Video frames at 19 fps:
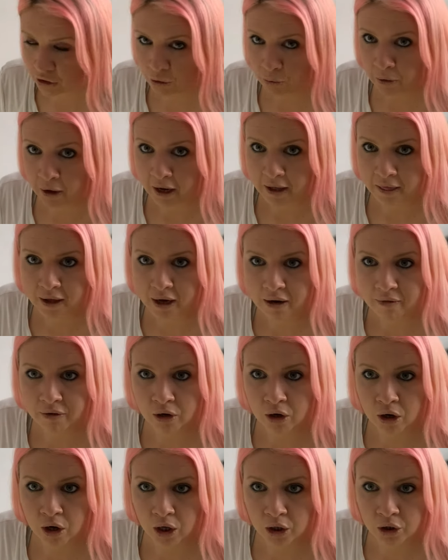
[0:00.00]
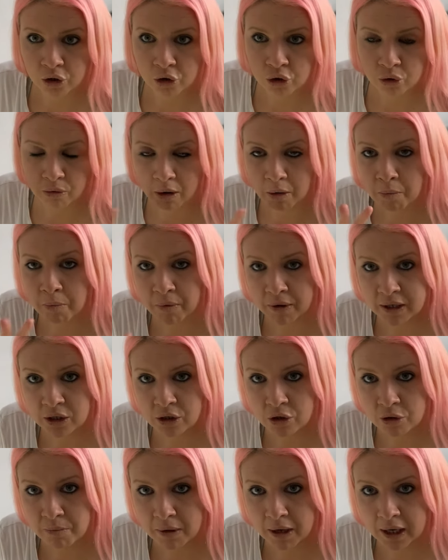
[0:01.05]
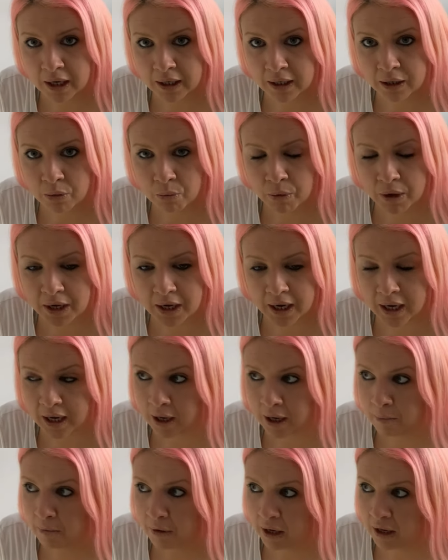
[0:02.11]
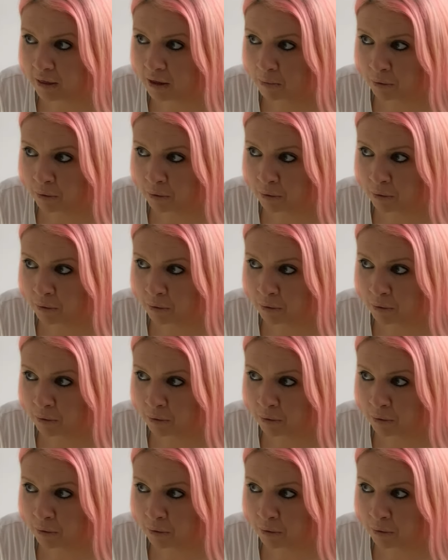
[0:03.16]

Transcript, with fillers: the way that I record. So I'll bring you back when I'm in the